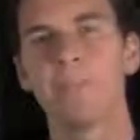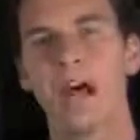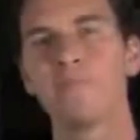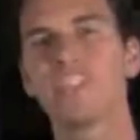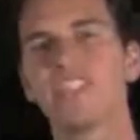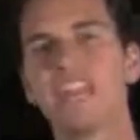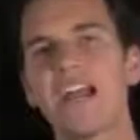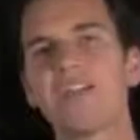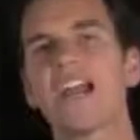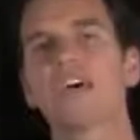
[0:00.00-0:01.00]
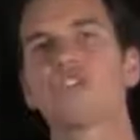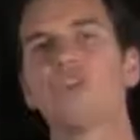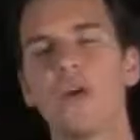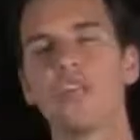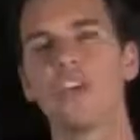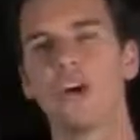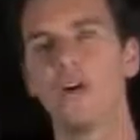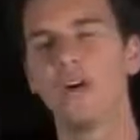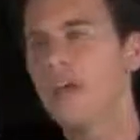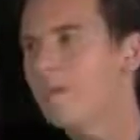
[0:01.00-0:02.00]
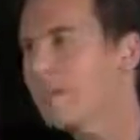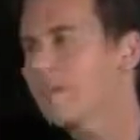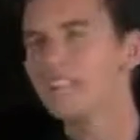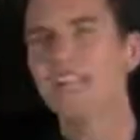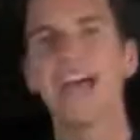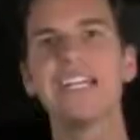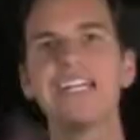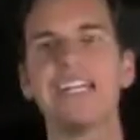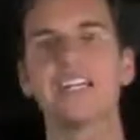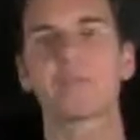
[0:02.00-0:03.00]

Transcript: I'm staring out the window because 90 days